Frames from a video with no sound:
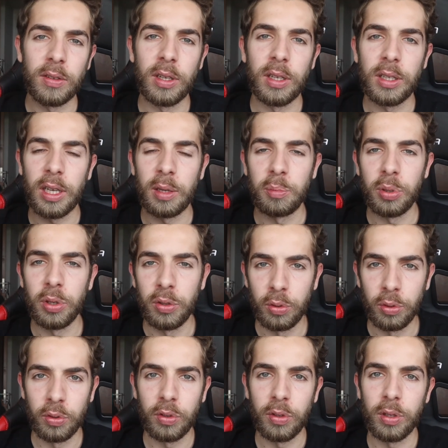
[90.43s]
that can
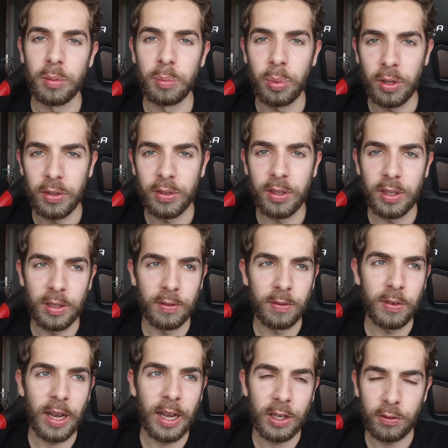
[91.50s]
produce
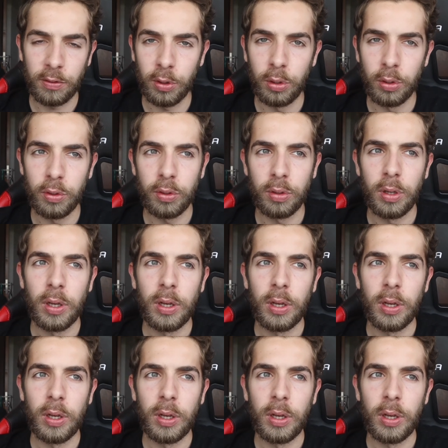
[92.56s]
positive cash flows,